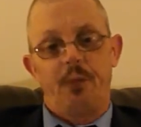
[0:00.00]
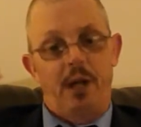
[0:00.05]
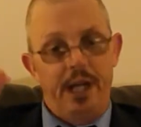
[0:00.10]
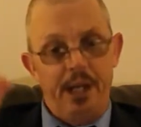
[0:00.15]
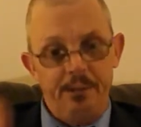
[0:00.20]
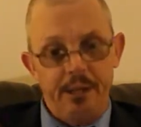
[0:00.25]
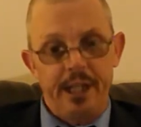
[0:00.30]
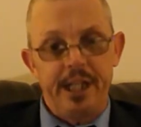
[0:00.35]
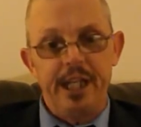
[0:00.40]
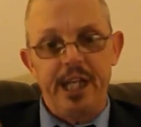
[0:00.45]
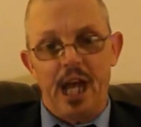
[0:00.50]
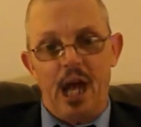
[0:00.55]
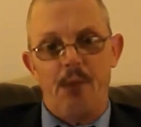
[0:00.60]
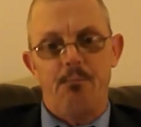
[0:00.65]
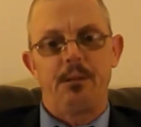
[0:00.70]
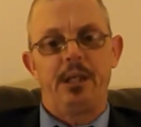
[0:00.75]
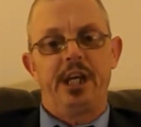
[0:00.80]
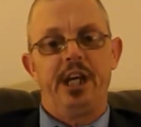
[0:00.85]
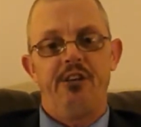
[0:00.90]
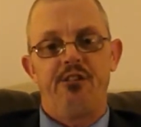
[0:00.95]
By making
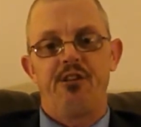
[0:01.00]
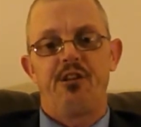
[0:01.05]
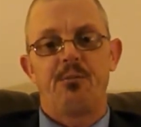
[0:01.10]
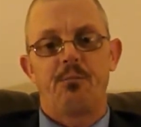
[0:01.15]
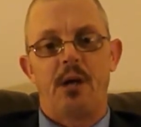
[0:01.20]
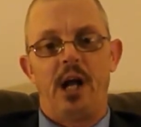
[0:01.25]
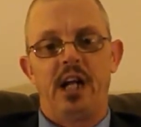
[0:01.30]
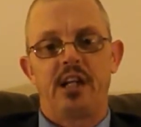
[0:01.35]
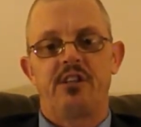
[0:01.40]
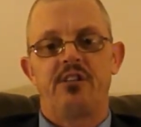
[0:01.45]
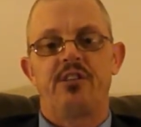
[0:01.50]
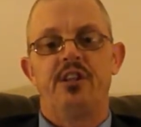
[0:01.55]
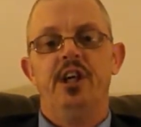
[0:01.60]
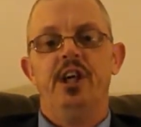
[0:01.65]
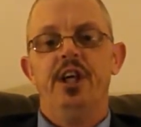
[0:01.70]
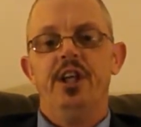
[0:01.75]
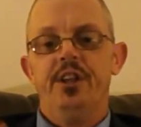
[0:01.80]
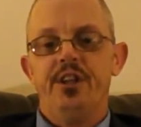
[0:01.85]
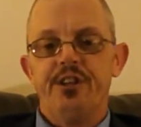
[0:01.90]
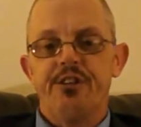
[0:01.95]
application to practice,
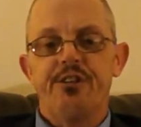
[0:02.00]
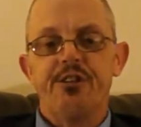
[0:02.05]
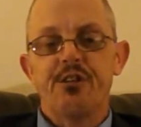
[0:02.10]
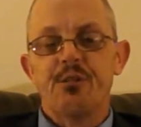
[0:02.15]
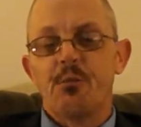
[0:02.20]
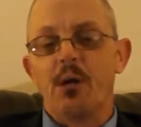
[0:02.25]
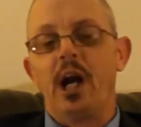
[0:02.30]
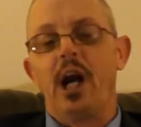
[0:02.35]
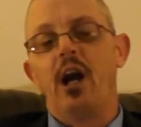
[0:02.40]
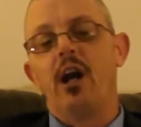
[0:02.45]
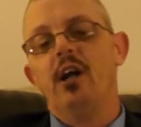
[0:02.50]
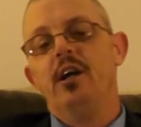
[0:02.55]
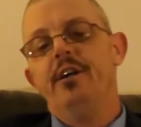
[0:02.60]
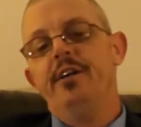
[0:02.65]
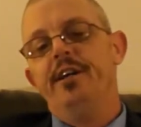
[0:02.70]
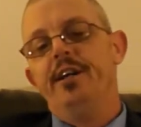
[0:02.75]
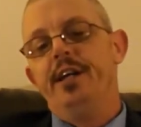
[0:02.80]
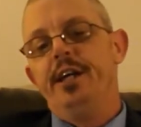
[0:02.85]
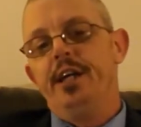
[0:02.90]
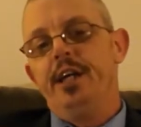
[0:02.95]
this is where
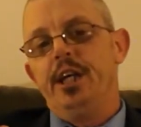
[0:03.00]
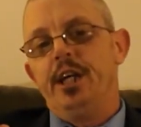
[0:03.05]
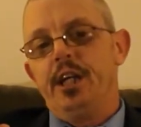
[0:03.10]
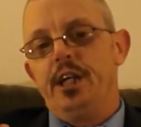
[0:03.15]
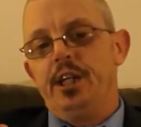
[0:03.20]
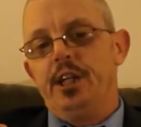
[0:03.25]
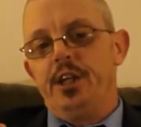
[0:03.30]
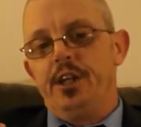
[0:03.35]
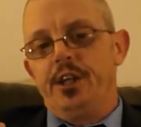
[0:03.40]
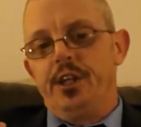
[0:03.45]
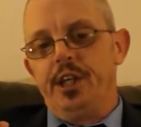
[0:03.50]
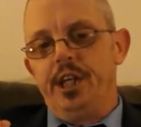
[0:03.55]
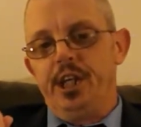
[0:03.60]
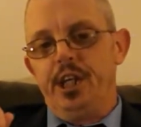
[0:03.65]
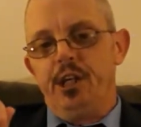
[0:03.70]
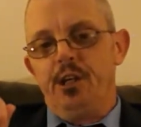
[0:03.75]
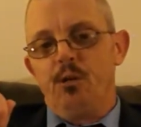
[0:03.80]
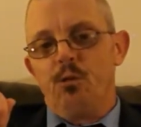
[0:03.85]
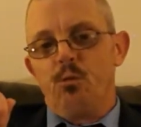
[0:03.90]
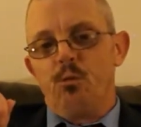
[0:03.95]

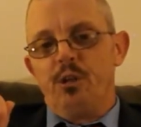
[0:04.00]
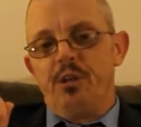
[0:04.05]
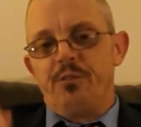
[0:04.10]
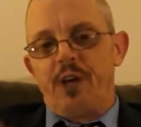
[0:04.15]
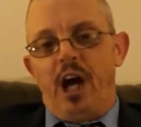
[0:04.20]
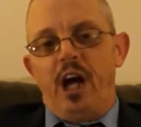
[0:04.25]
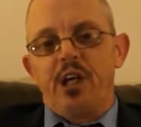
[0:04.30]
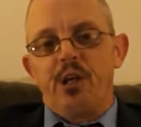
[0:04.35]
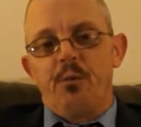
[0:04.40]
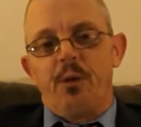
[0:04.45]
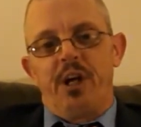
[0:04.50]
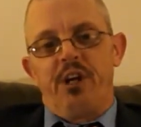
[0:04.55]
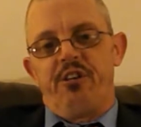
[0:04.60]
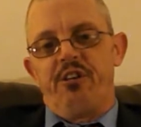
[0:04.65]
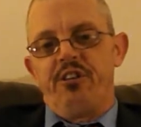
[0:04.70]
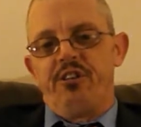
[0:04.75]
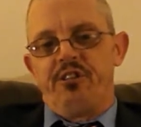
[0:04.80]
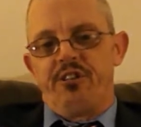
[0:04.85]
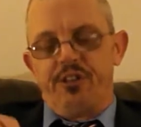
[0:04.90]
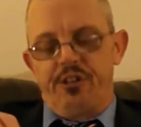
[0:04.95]
the
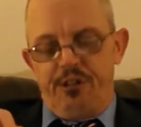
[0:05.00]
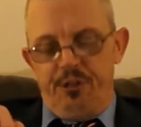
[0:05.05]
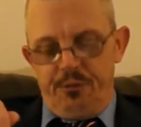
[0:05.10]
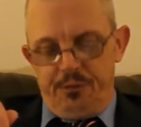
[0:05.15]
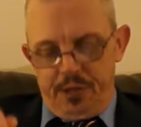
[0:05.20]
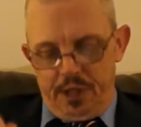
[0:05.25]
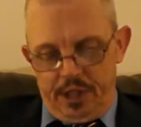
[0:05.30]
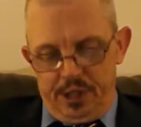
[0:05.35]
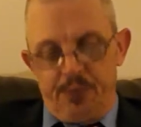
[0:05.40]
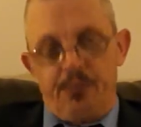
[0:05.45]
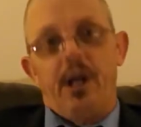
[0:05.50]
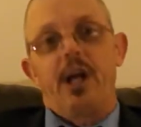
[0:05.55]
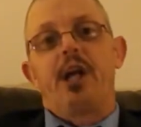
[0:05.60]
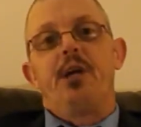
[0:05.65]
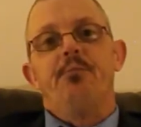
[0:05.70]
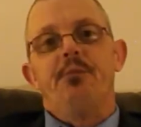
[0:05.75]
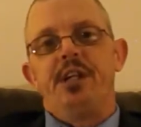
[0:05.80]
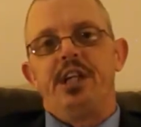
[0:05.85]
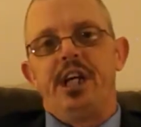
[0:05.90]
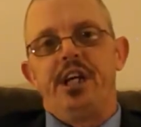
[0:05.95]
evaluations that you've done, the
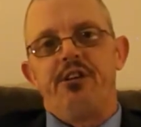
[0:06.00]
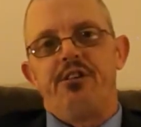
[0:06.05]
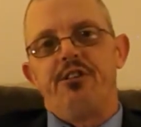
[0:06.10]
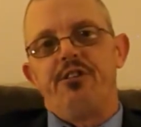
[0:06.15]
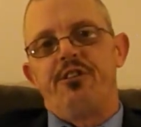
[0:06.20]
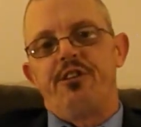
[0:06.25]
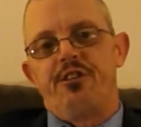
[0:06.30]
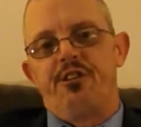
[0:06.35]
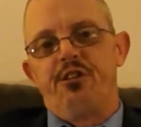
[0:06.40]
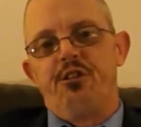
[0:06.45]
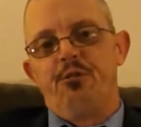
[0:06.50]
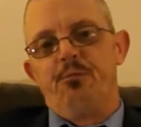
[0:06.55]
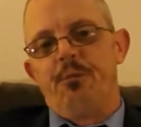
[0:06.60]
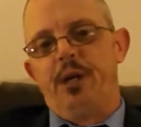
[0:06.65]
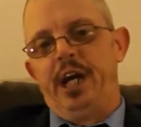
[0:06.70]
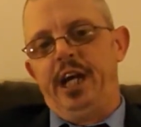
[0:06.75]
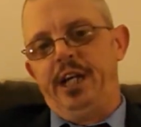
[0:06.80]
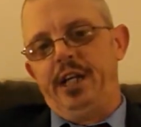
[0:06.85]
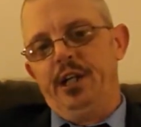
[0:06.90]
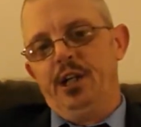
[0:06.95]
recommendations that you've
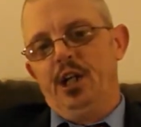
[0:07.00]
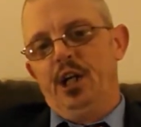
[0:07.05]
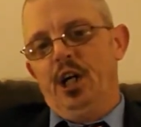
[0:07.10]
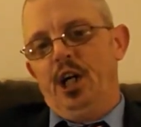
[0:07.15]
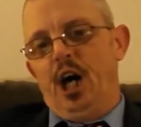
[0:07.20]
made,